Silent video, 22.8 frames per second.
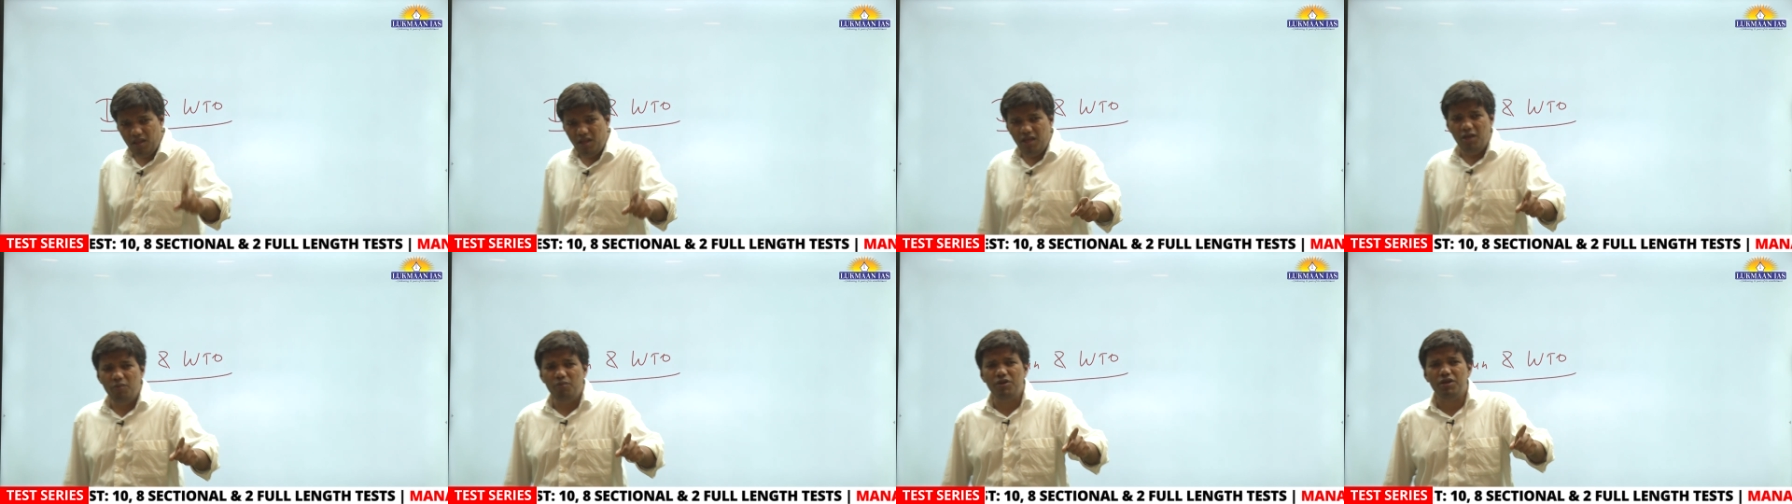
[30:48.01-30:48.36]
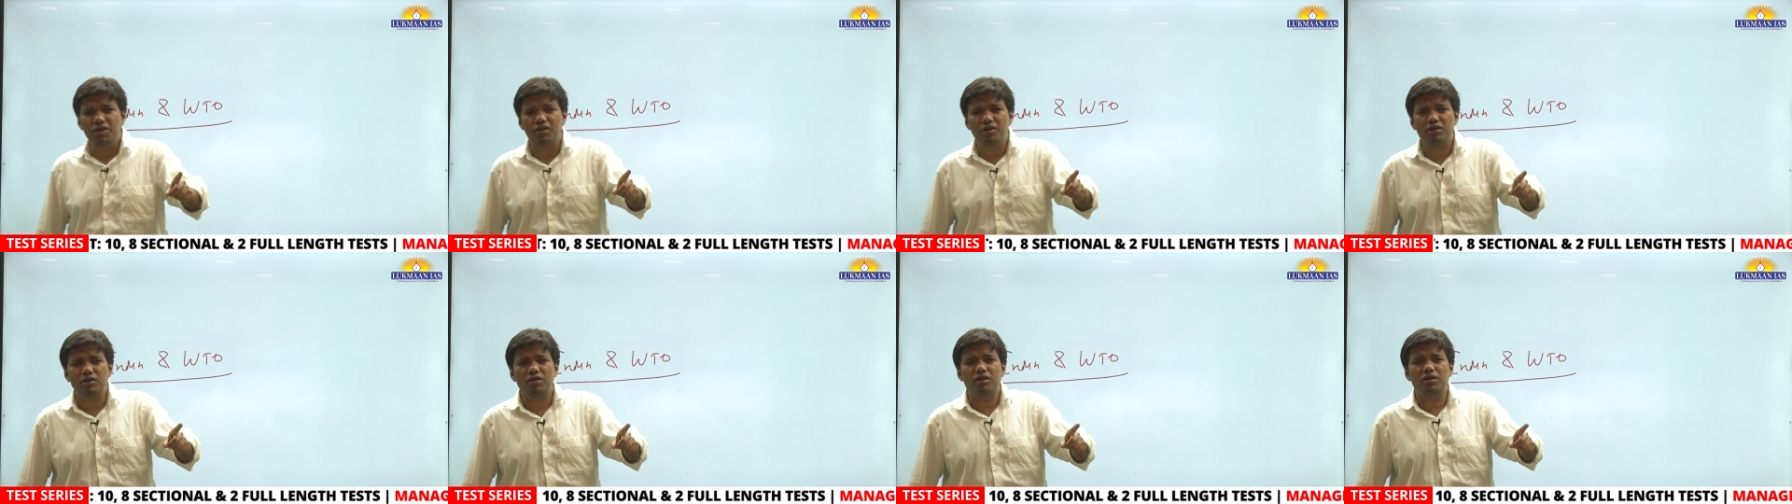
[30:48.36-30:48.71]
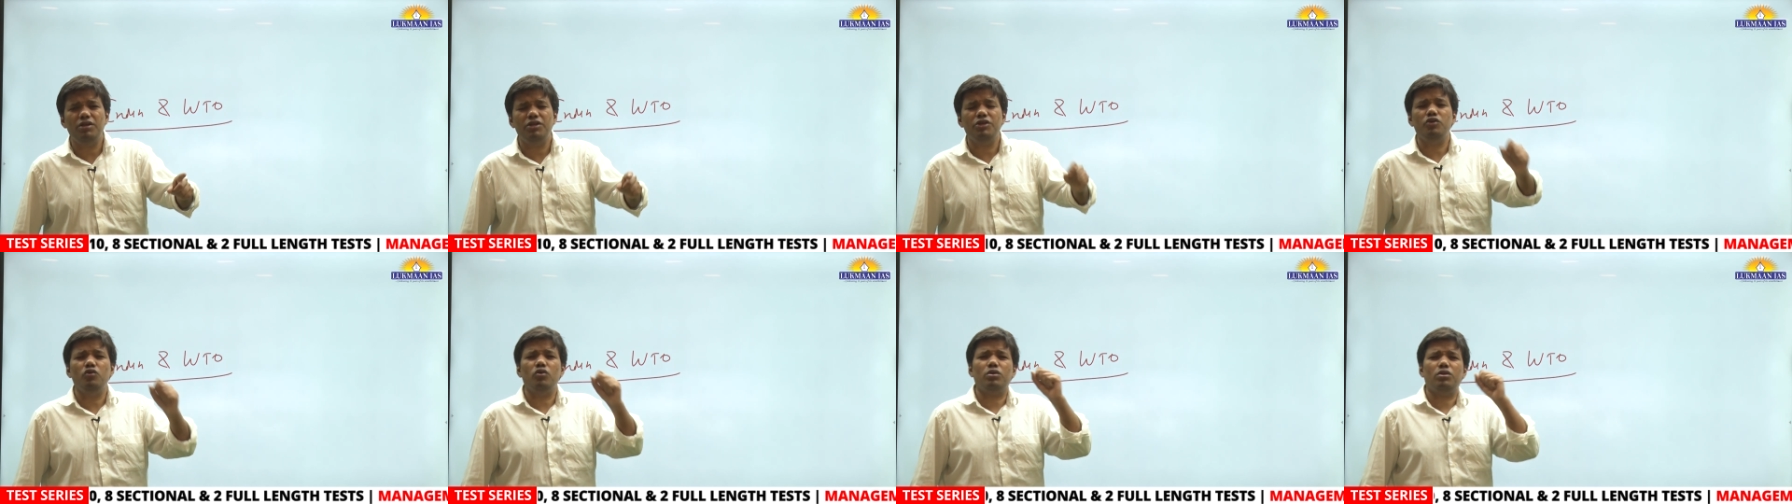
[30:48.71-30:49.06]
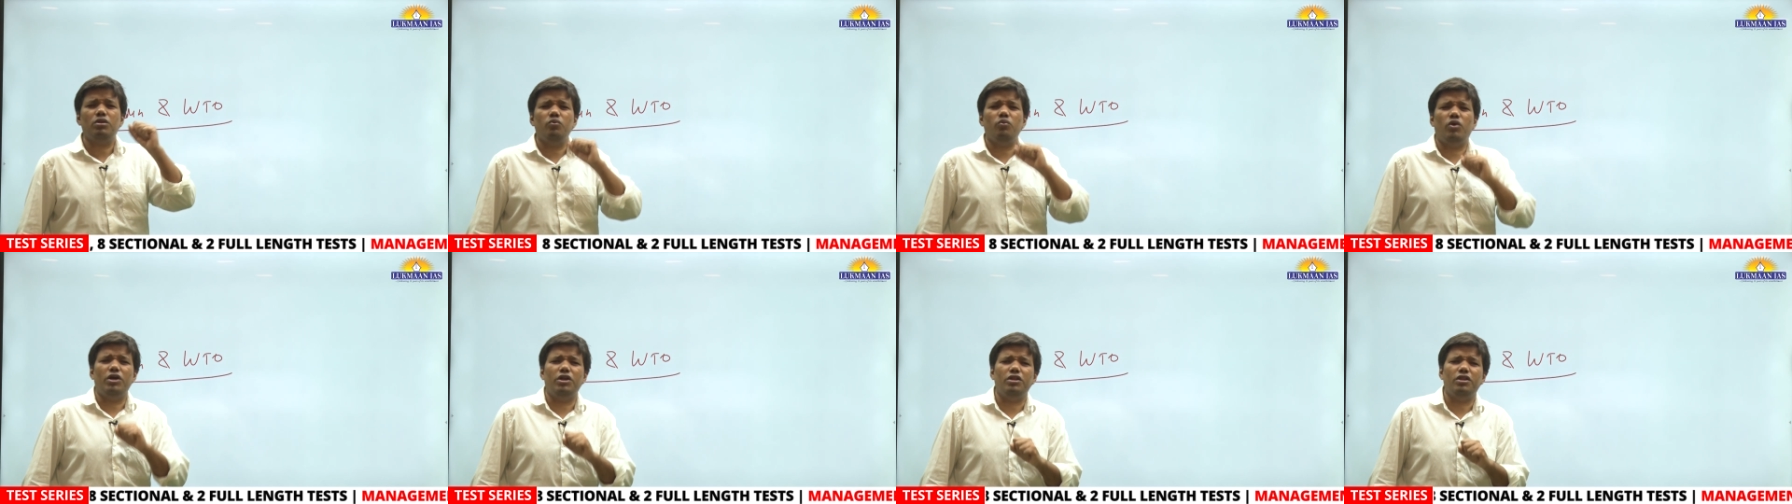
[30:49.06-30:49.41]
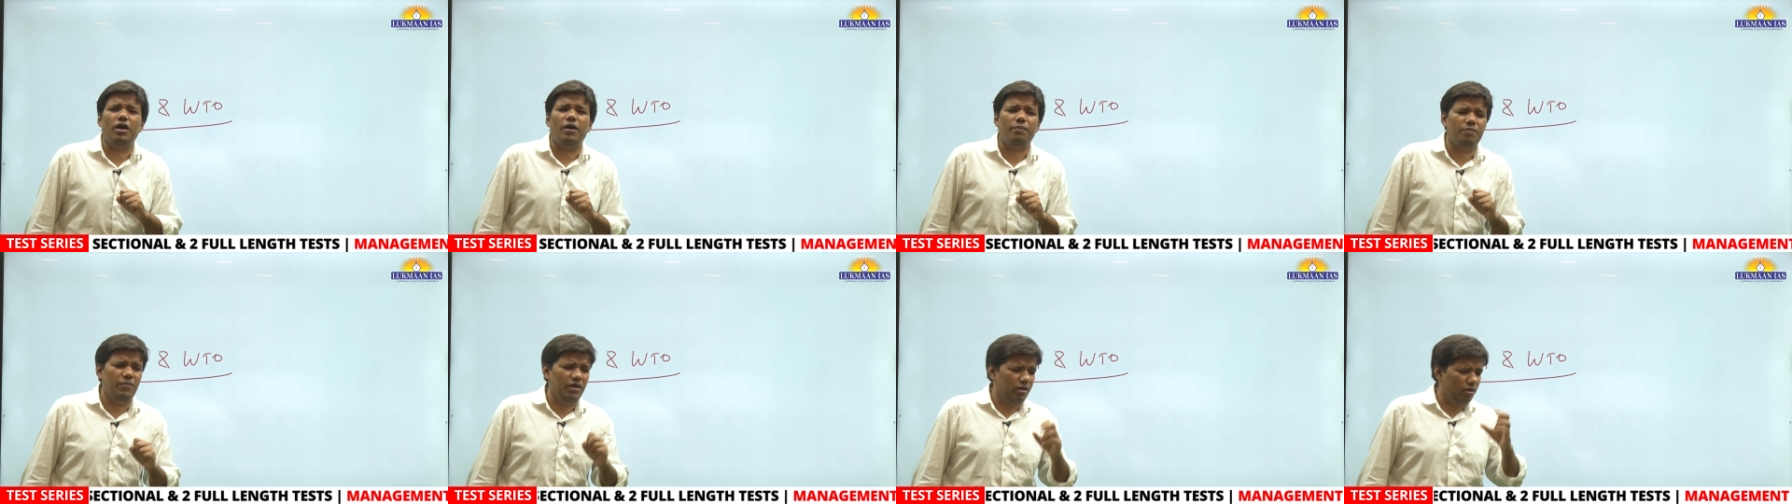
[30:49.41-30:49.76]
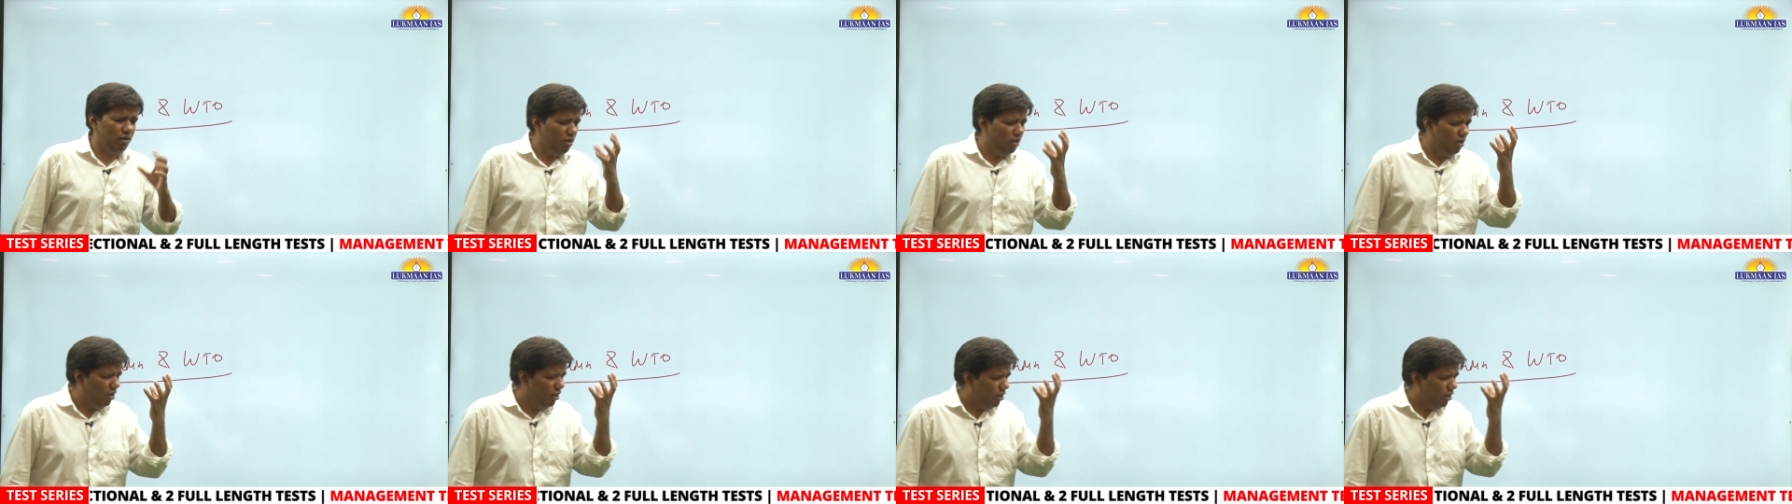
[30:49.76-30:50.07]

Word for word: even in, in the USA, what is happening?